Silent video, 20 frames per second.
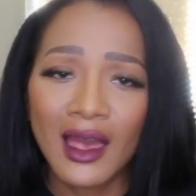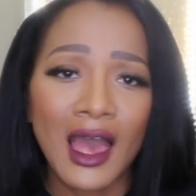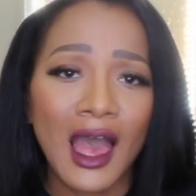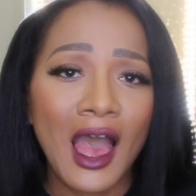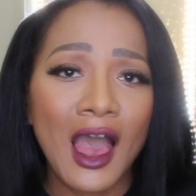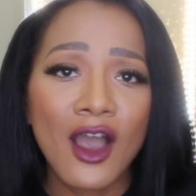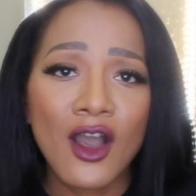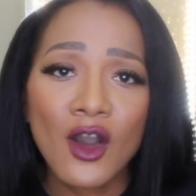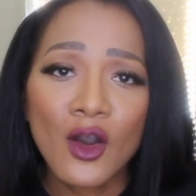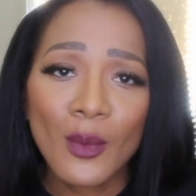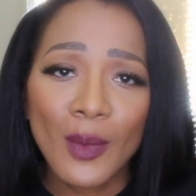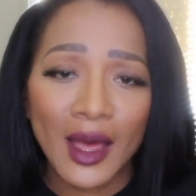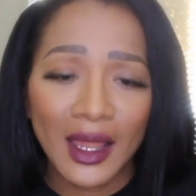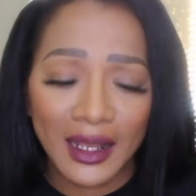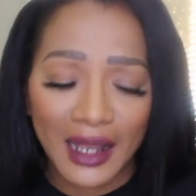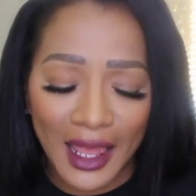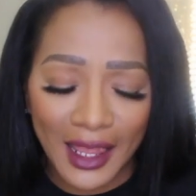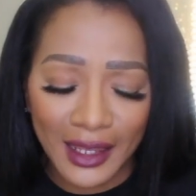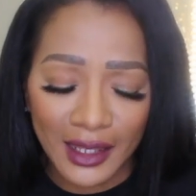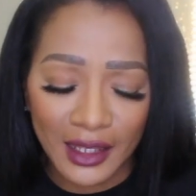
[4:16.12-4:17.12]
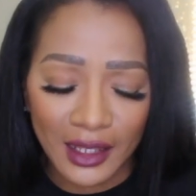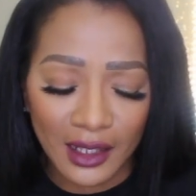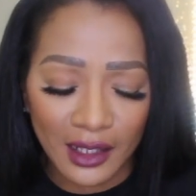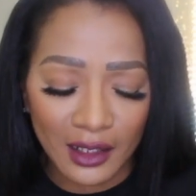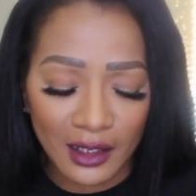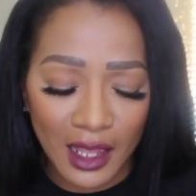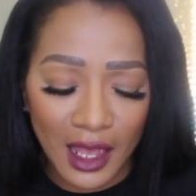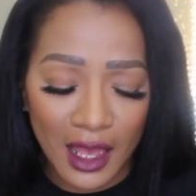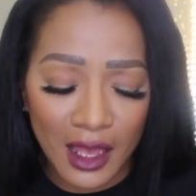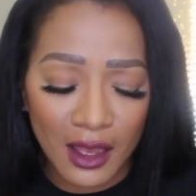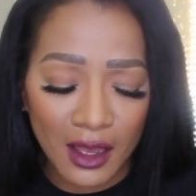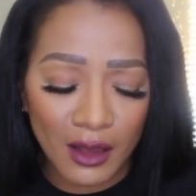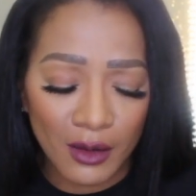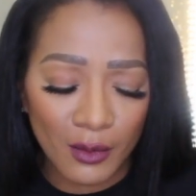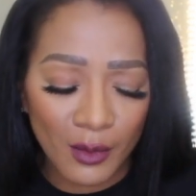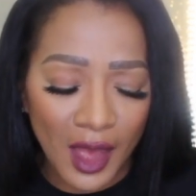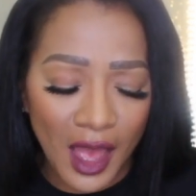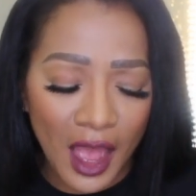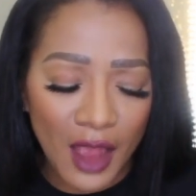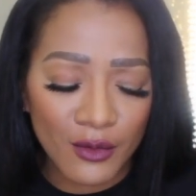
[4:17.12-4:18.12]
I hope I like it. Um,
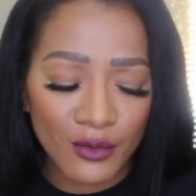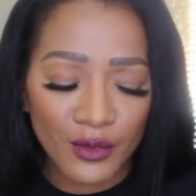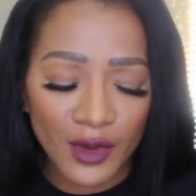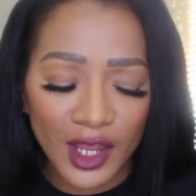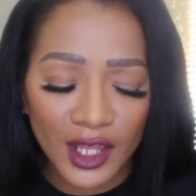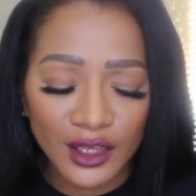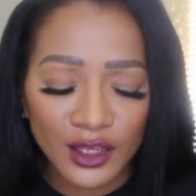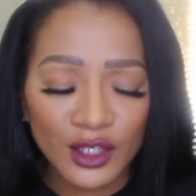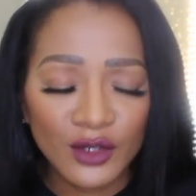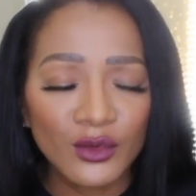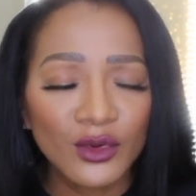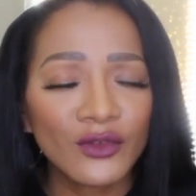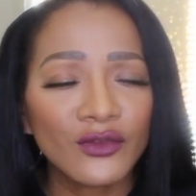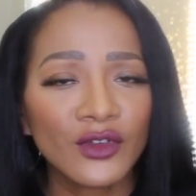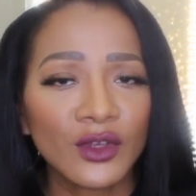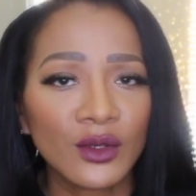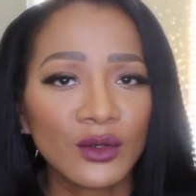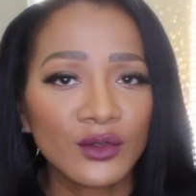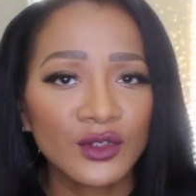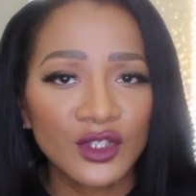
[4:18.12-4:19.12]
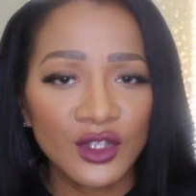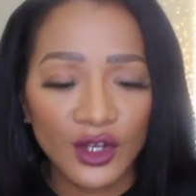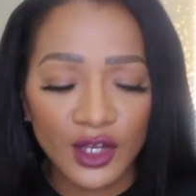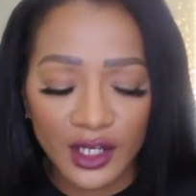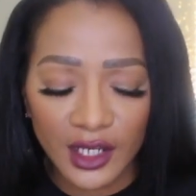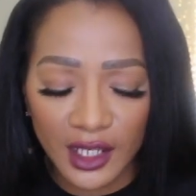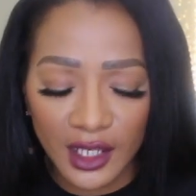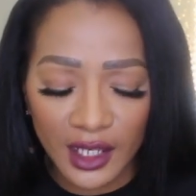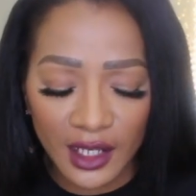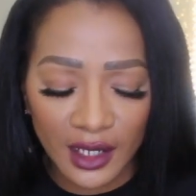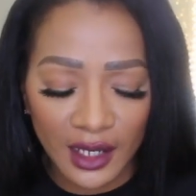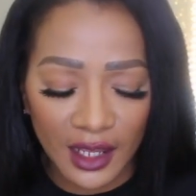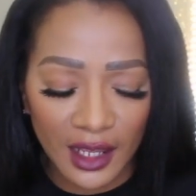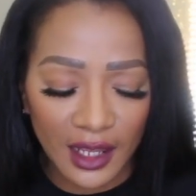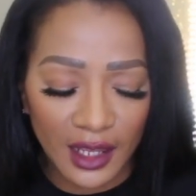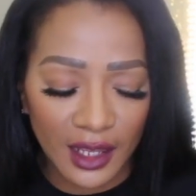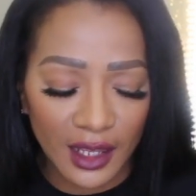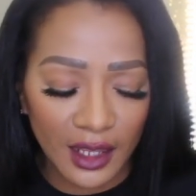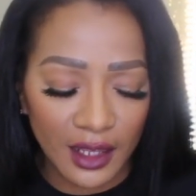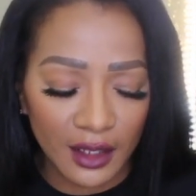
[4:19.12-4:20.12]
I read the reviews on it
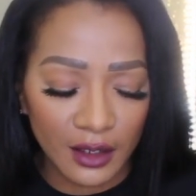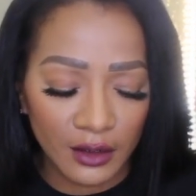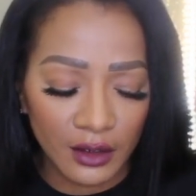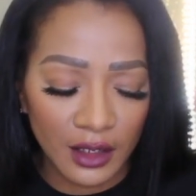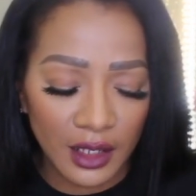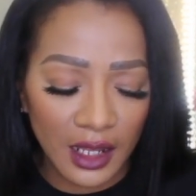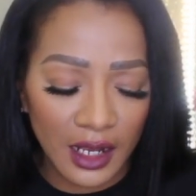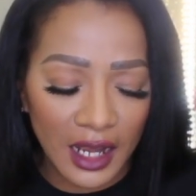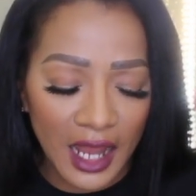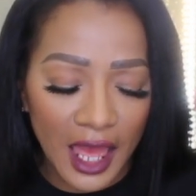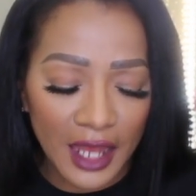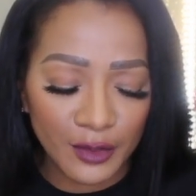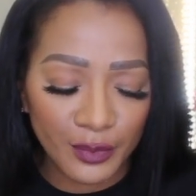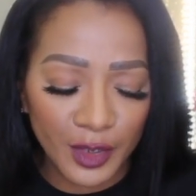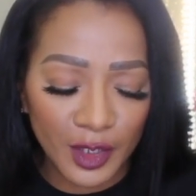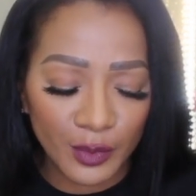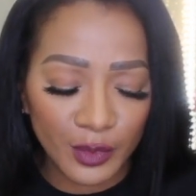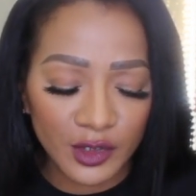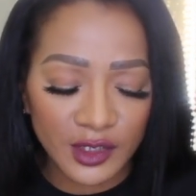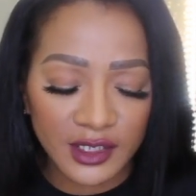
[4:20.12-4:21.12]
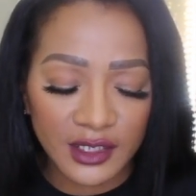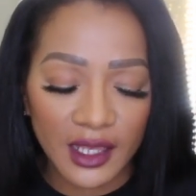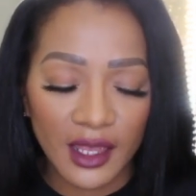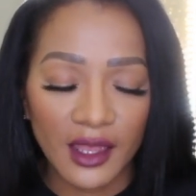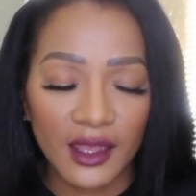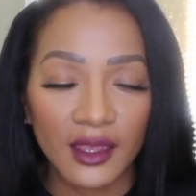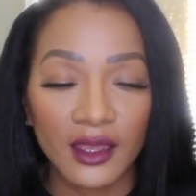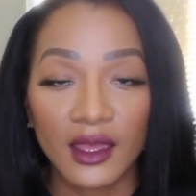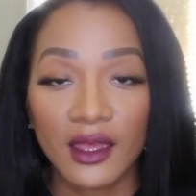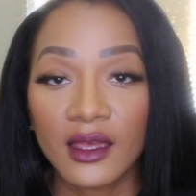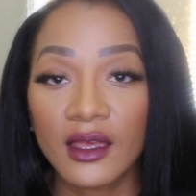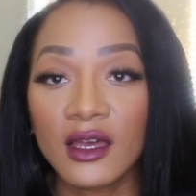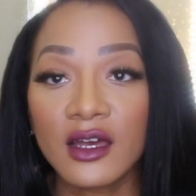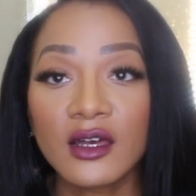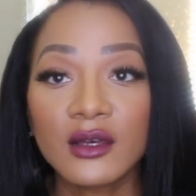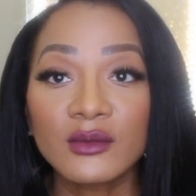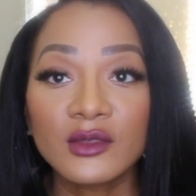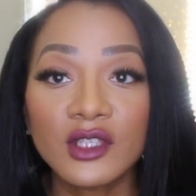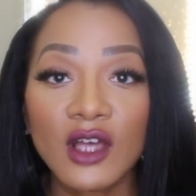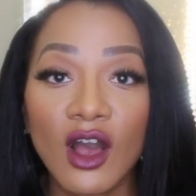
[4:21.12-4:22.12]
and a lot of people say it
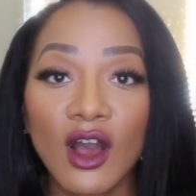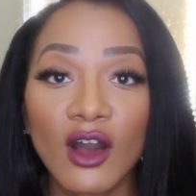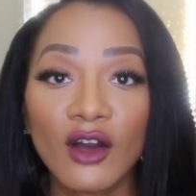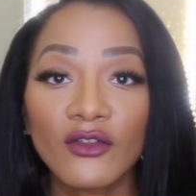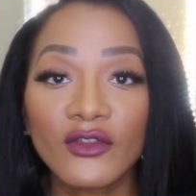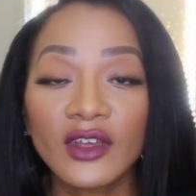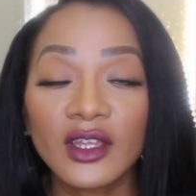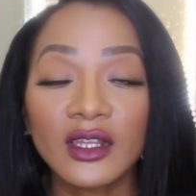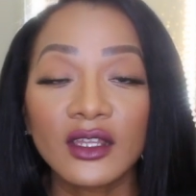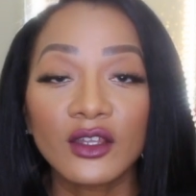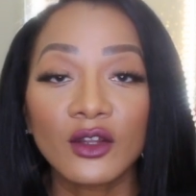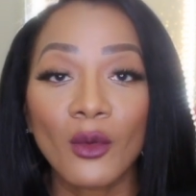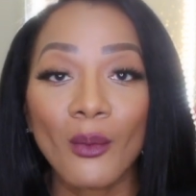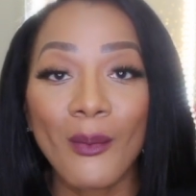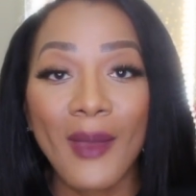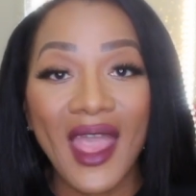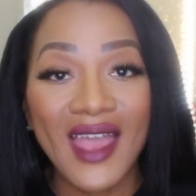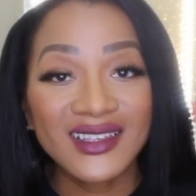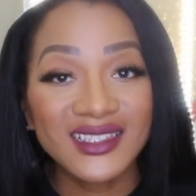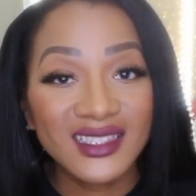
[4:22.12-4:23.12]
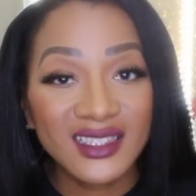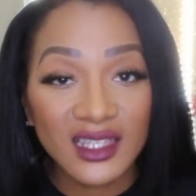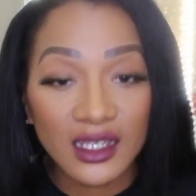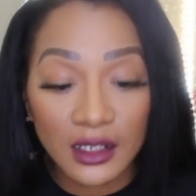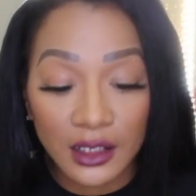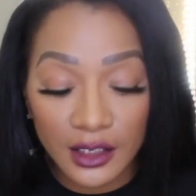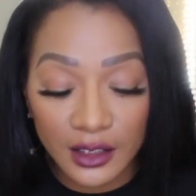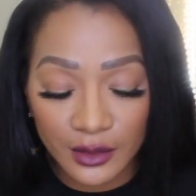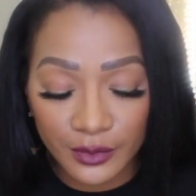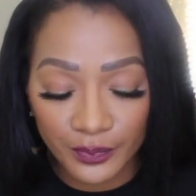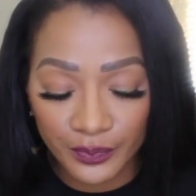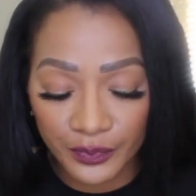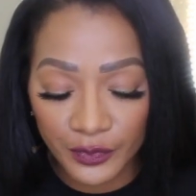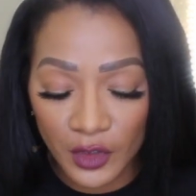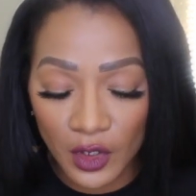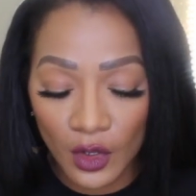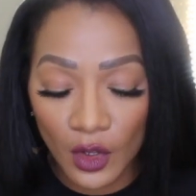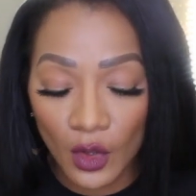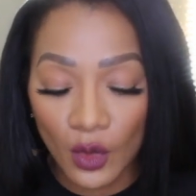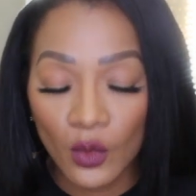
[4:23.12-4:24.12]
comes off a little masculine,
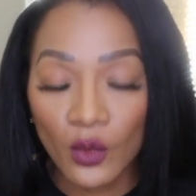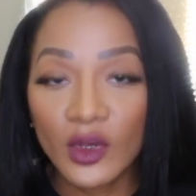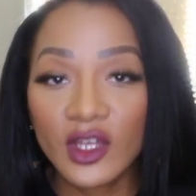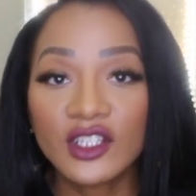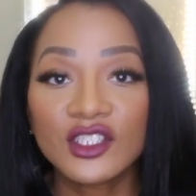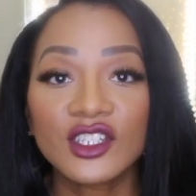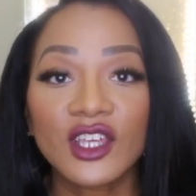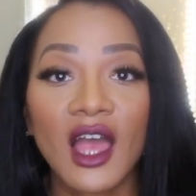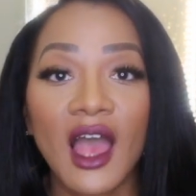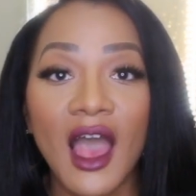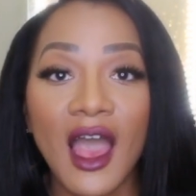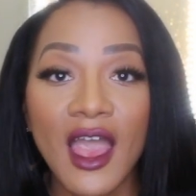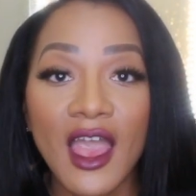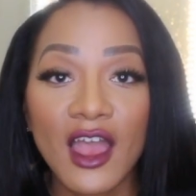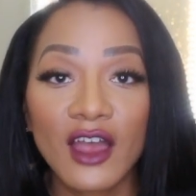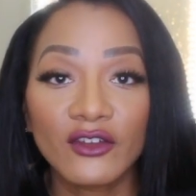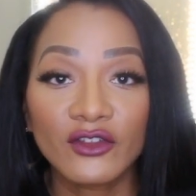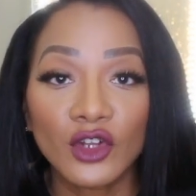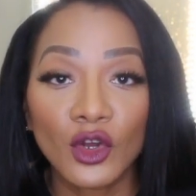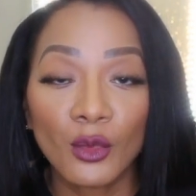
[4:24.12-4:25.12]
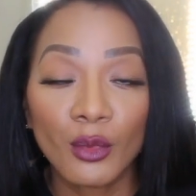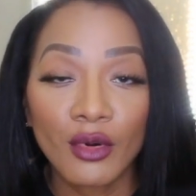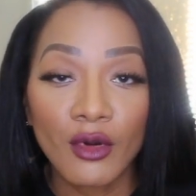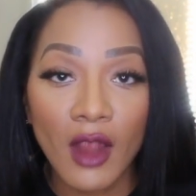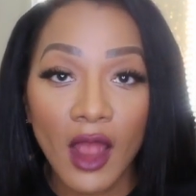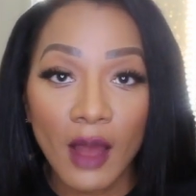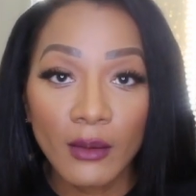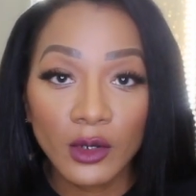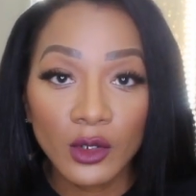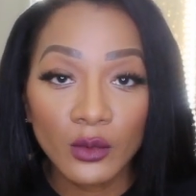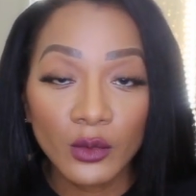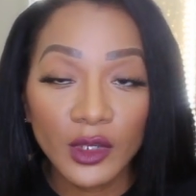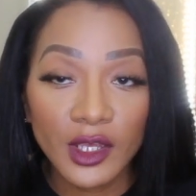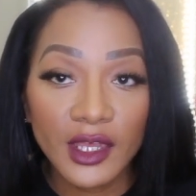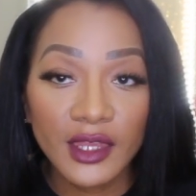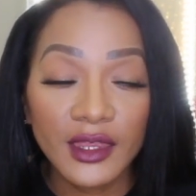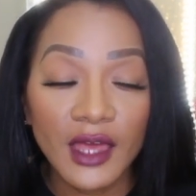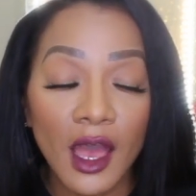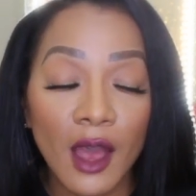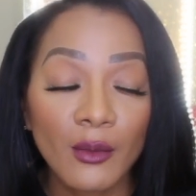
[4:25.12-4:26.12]
which I have no problem with.